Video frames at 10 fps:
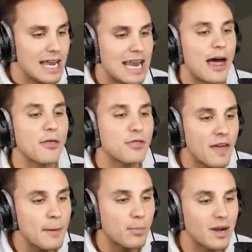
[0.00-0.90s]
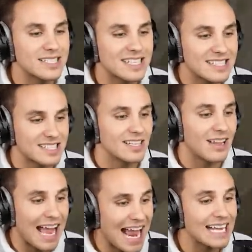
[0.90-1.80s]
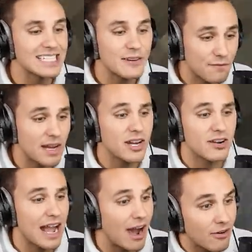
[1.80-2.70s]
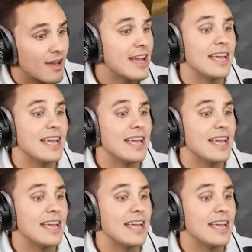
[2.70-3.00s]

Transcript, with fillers: Now the thing Preston still hasn't figured out